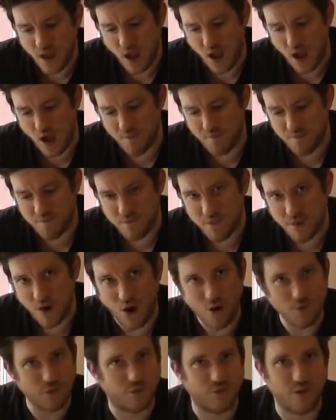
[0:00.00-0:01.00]

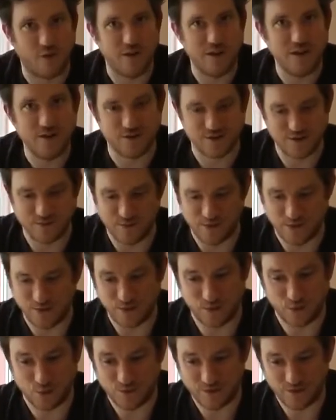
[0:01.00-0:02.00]
I was very interested when I
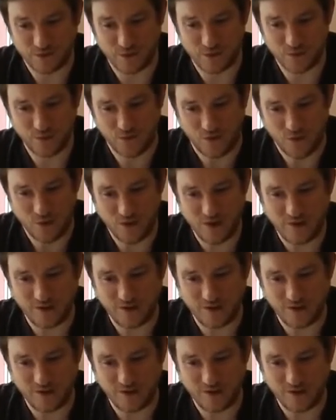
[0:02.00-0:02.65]
saw this console.